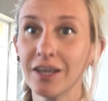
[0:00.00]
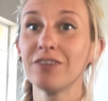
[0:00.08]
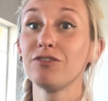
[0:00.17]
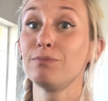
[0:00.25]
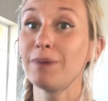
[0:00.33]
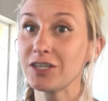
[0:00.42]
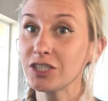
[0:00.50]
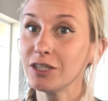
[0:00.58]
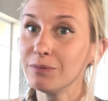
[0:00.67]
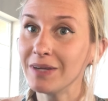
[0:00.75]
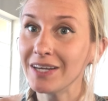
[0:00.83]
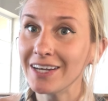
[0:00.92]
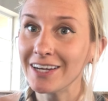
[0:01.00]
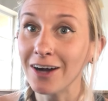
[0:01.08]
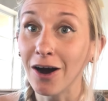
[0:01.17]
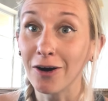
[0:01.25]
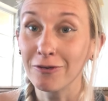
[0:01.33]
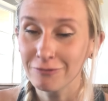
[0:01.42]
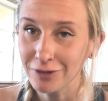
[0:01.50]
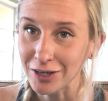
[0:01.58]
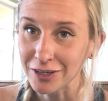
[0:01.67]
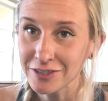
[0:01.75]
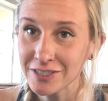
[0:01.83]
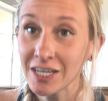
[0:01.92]
especially being our
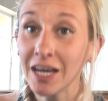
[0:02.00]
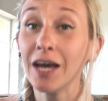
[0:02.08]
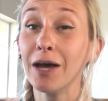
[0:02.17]
first.